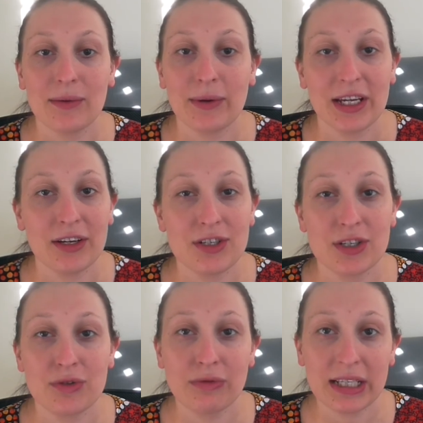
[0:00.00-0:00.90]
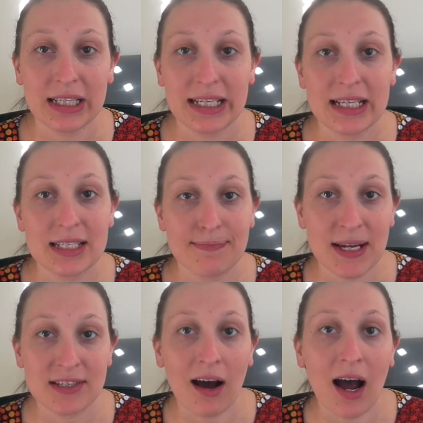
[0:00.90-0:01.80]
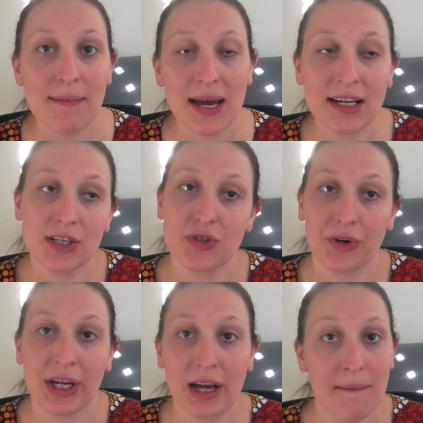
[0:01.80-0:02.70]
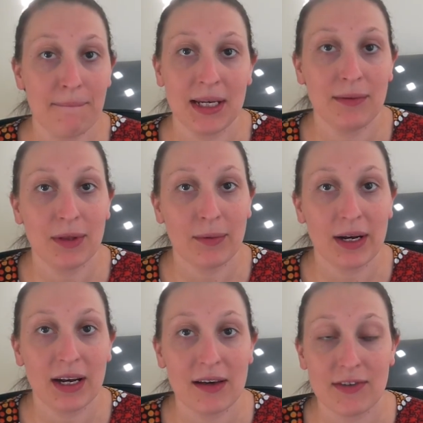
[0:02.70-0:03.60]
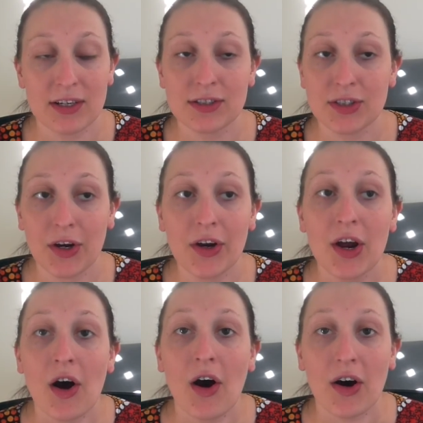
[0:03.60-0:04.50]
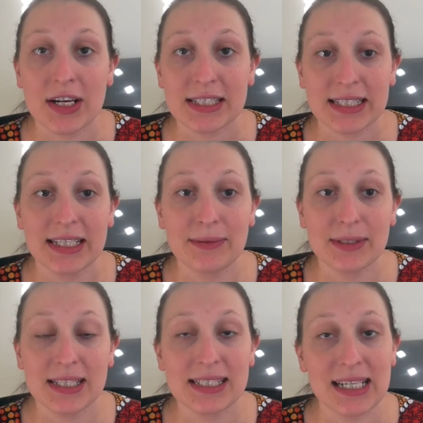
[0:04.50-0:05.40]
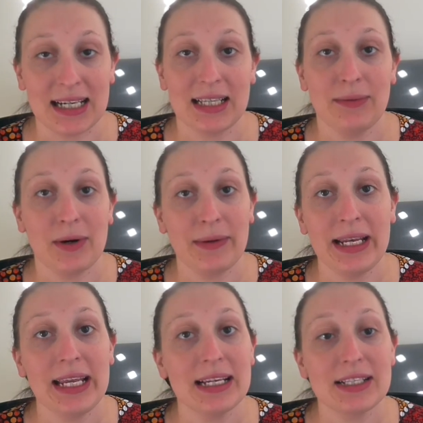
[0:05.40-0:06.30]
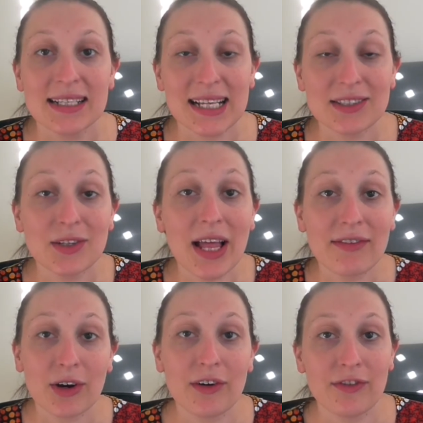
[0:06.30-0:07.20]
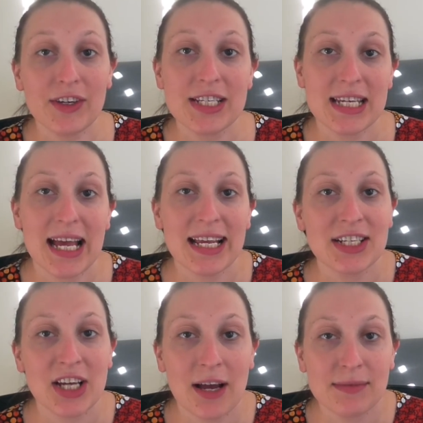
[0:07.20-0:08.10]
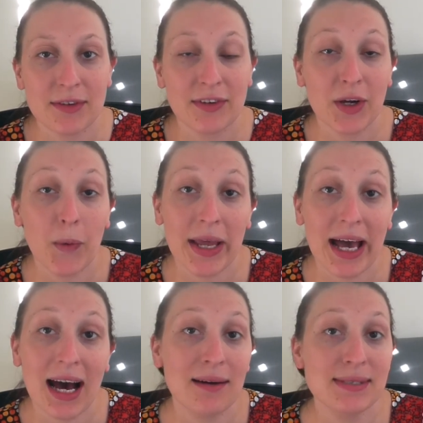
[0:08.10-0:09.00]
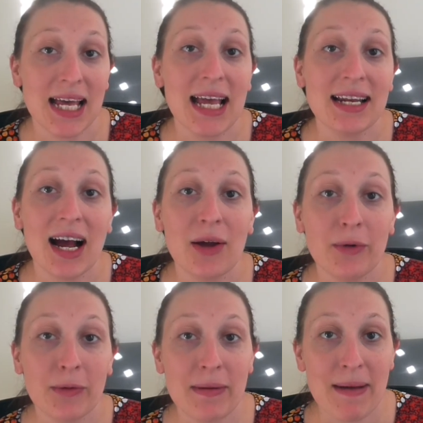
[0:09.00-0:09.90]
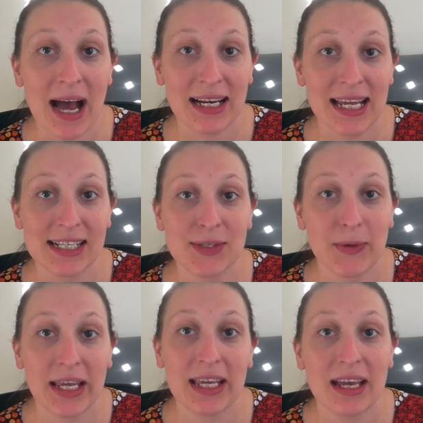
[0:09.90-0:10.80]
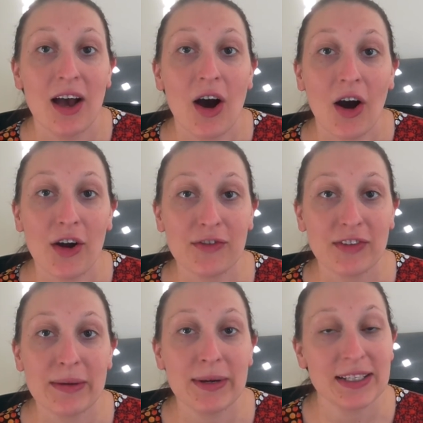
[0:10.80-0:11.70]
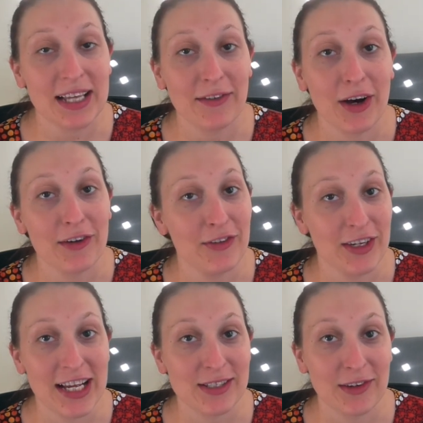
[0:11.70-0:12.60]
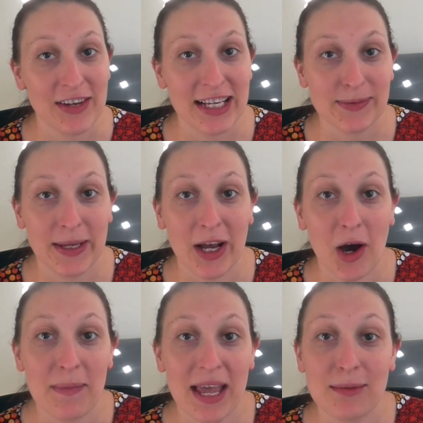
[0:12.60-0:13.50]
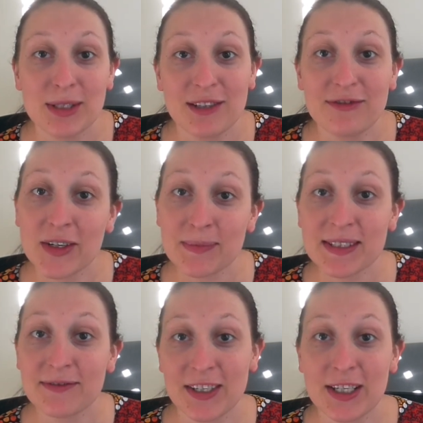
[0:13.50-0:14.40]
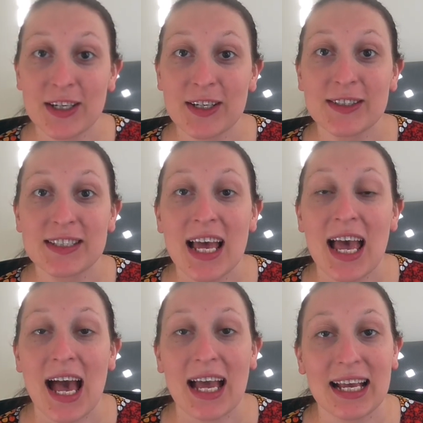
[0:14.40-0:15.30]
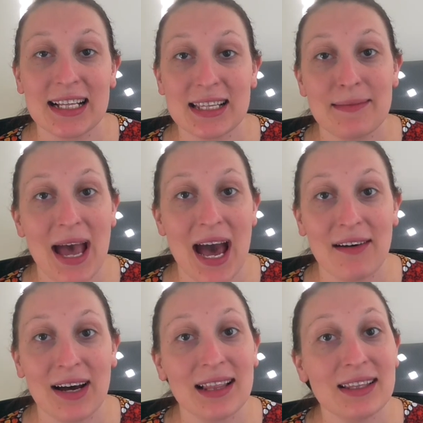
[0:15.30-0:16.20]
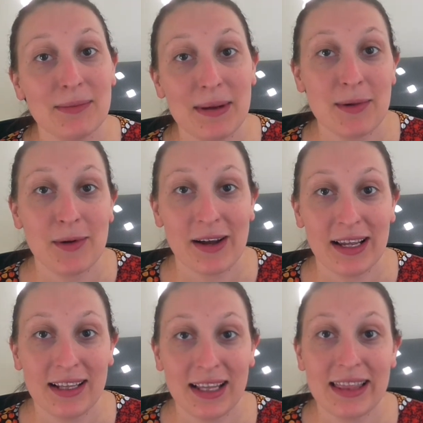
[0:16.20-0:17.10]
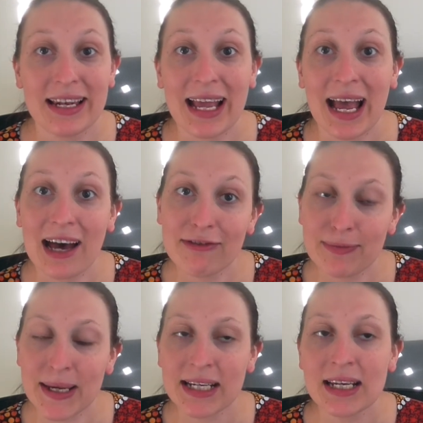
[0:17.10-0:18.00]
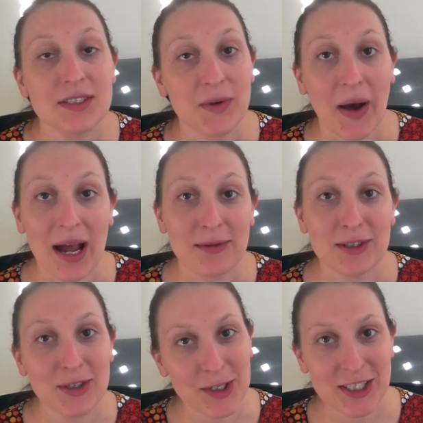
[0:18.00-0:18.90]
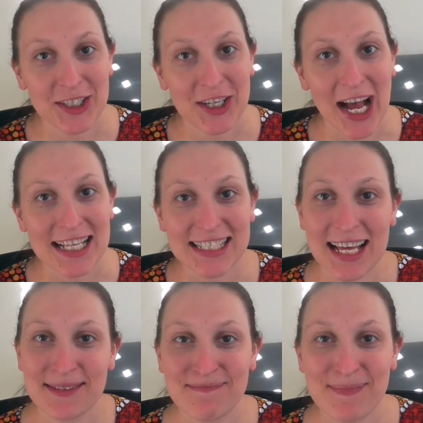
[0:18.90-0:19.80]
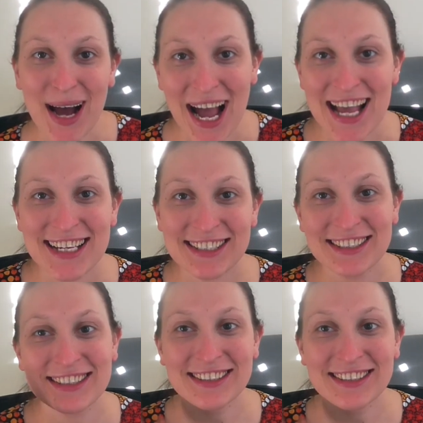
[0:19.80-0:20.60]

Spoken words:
We could just really spend time and enjoy company with one another. So honestly, it was exactly what we needed. So that's all I've got for you today in terms of a quick update. I will be back next week. Hopefully, because I've got a few days off next week, I'll be able to film some videos and get them out a little bit more regularly than I have been. So I will talk to you guys then. Bye!